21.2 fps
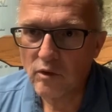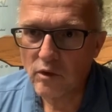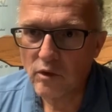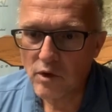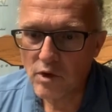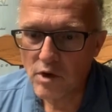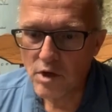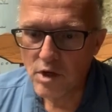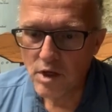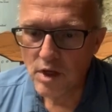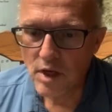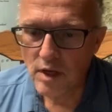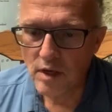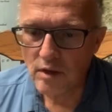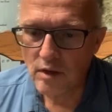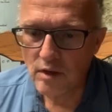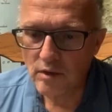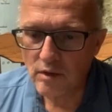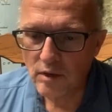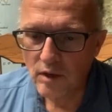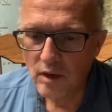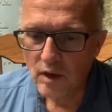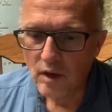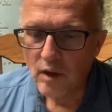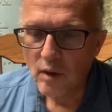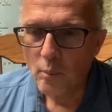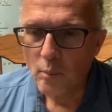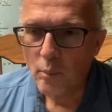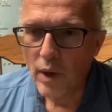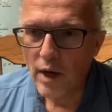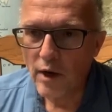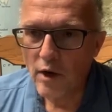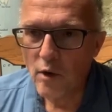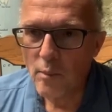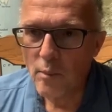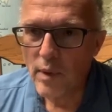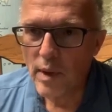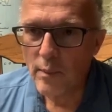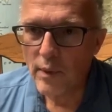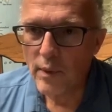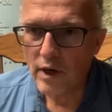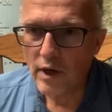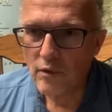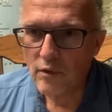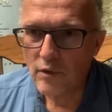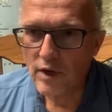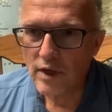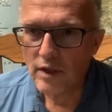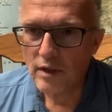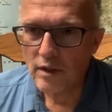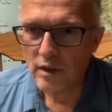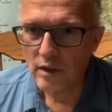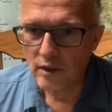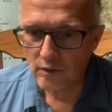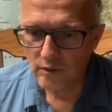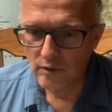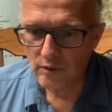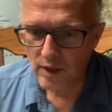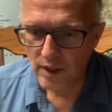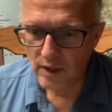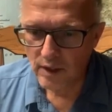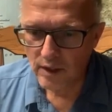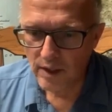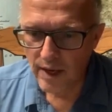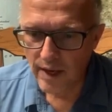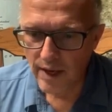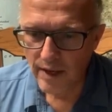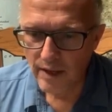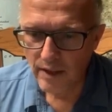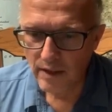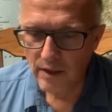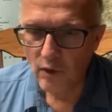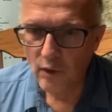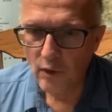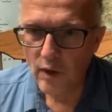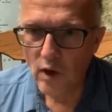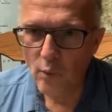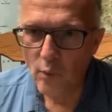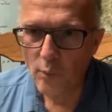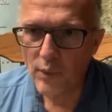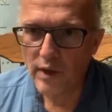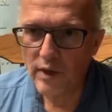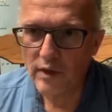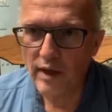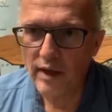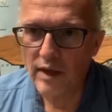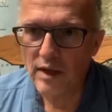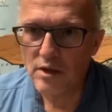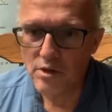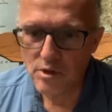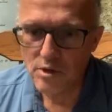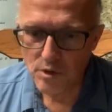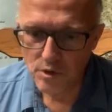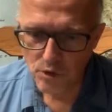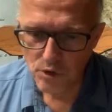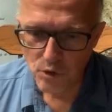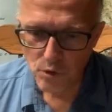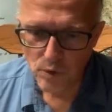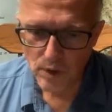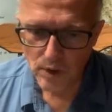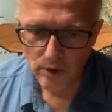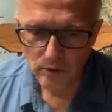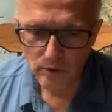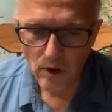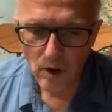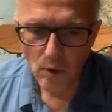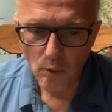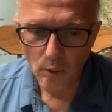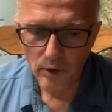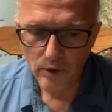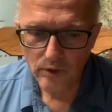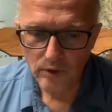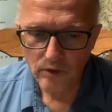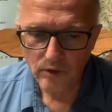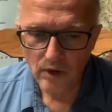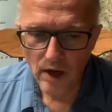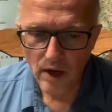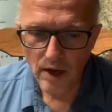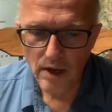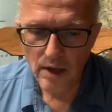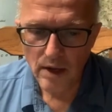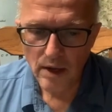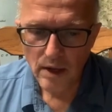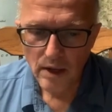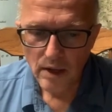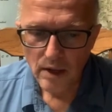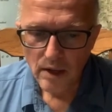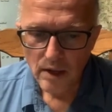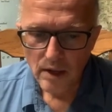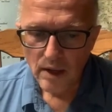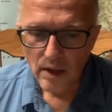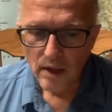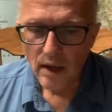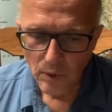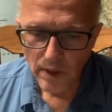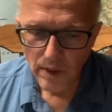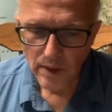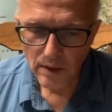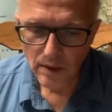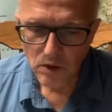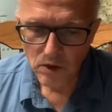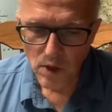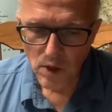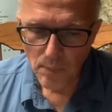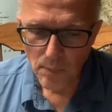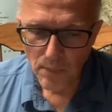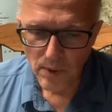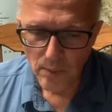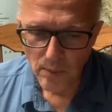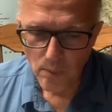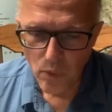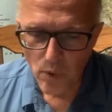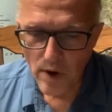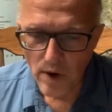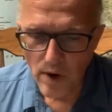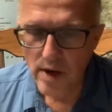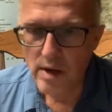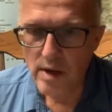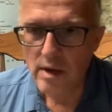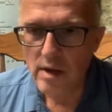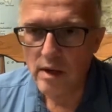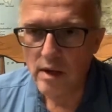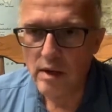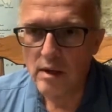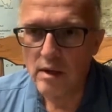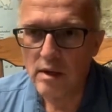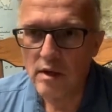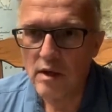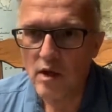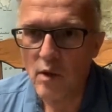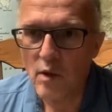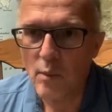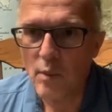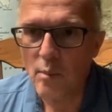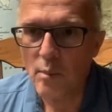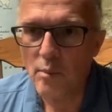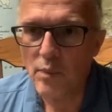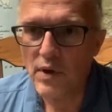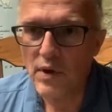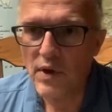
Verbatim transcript: solution, biomimicry, things like that, you know, helping nature do what it's always done. We need a tipping point in human